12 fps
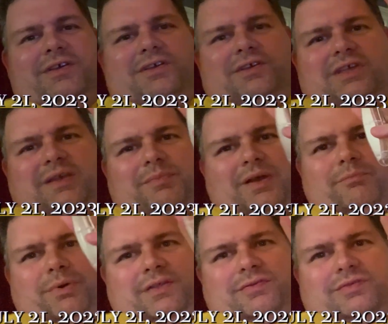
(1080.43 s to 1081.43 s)
keep my
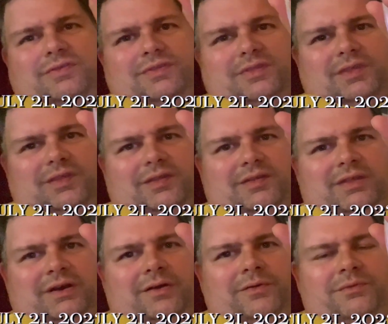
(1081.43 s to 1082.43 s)
breath,
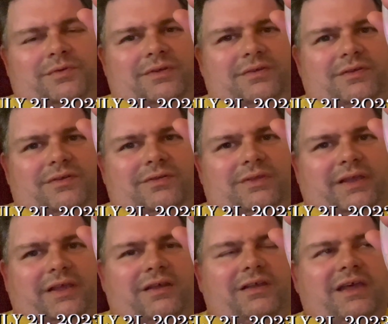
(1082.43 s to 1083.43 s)

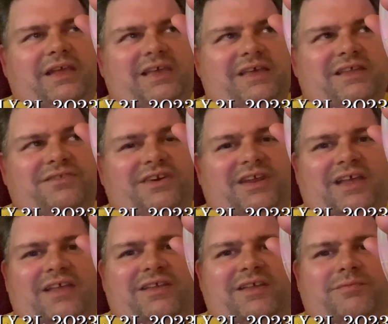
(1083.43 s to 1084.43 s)
like
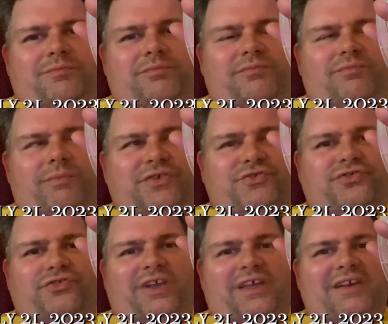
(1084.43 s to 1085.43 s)
it measures
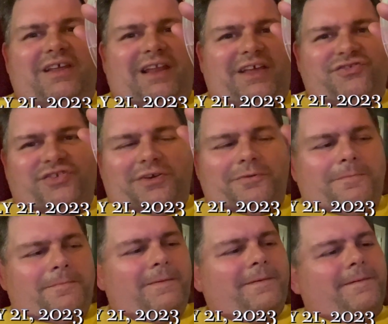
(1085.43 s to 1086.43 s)
your inhalation.
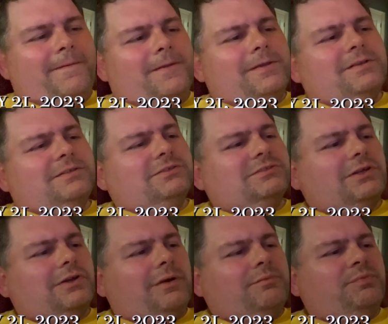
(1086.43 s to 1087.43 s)
So
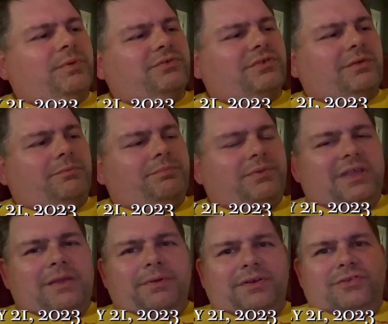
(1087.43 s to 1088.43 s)
I'm supposed to
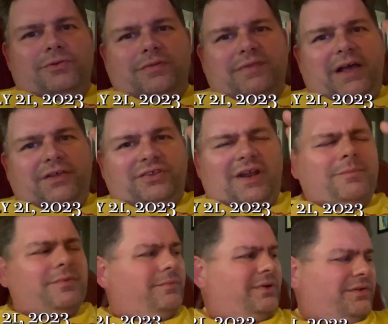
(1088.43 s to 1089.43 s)
keep it to 1,000. I've
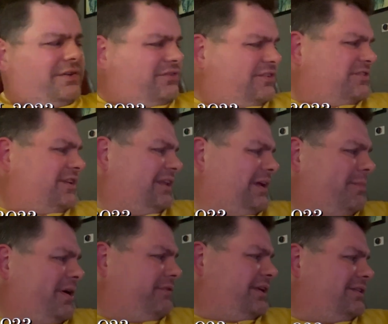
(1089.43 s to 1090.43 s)
been consistently
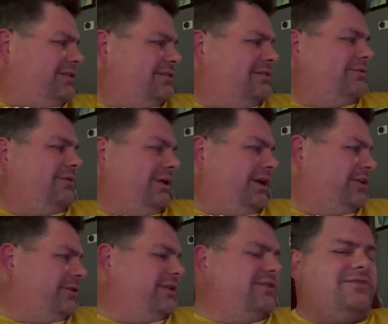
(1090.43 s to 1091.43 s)
above it when I do
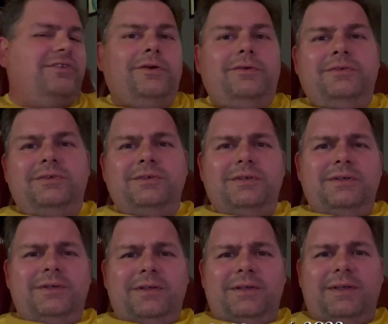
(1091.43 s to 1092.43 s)
it. So
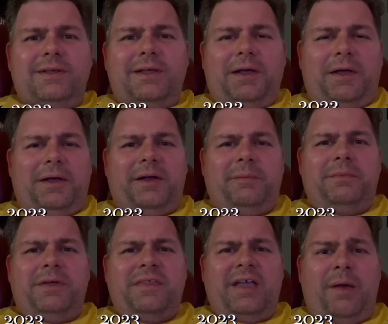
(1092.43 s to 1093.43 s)

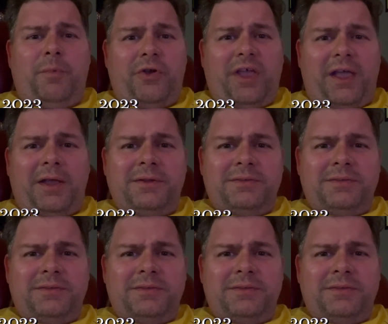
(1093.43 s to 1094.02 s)
I think I'm okay.